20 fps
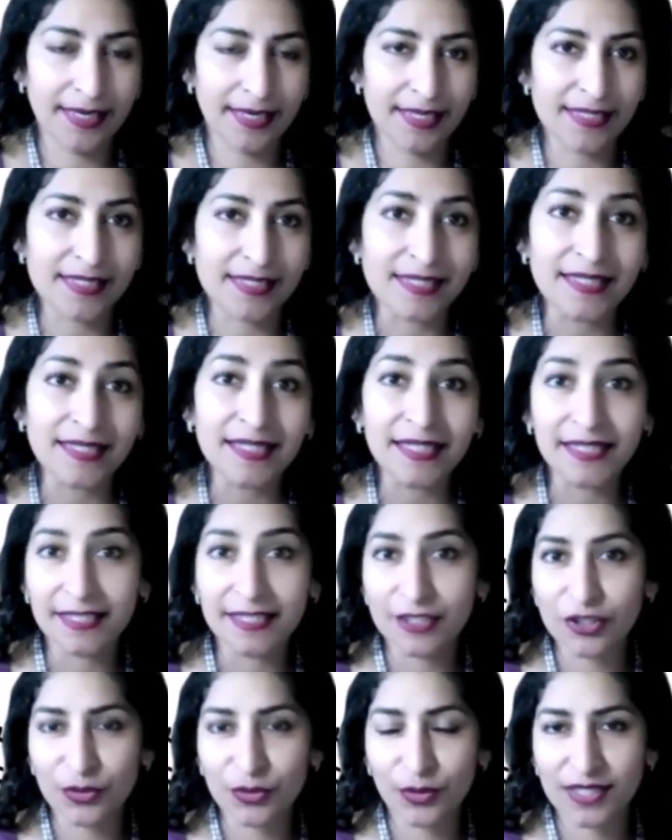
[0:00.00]
is
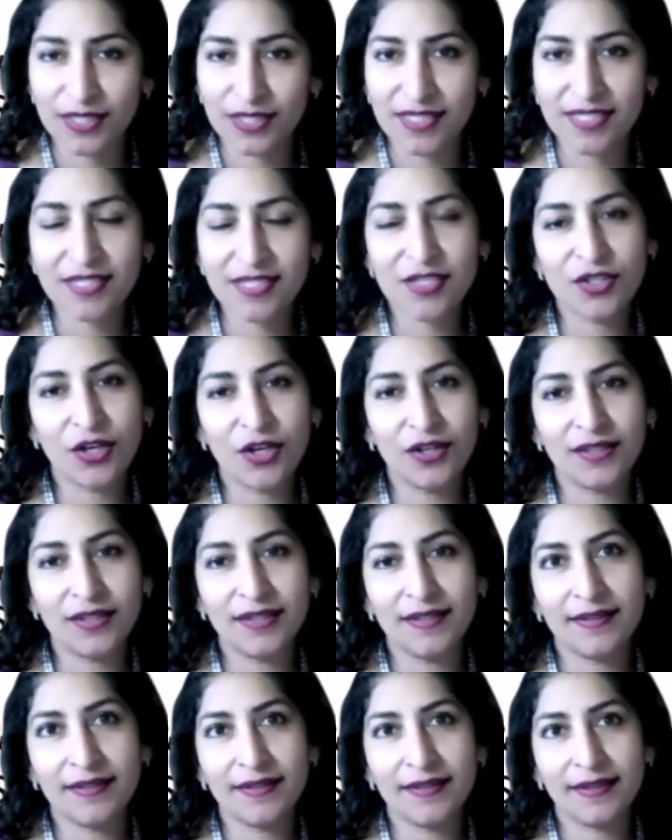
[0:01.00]
geared towards, it's not
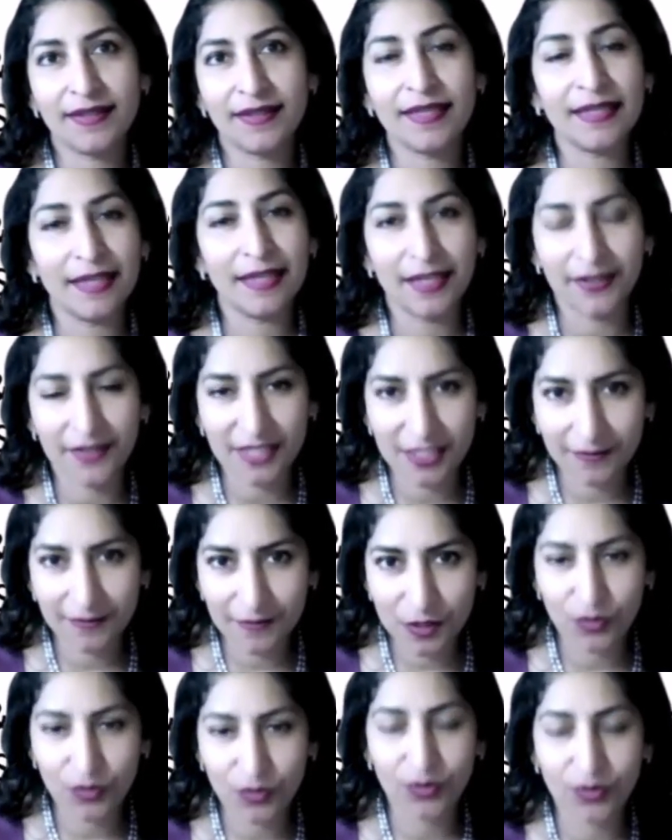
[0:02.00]
a
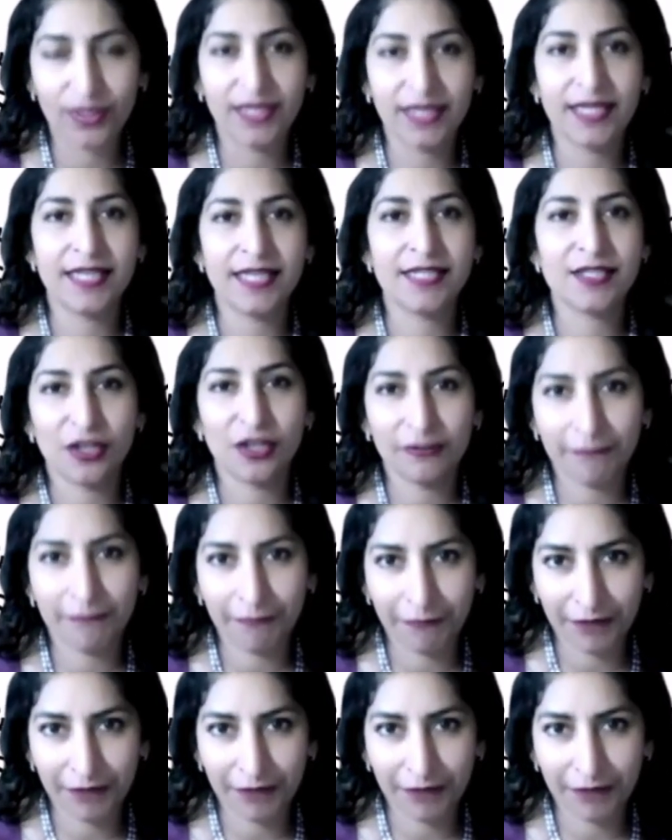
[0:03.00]
narrative story, it's not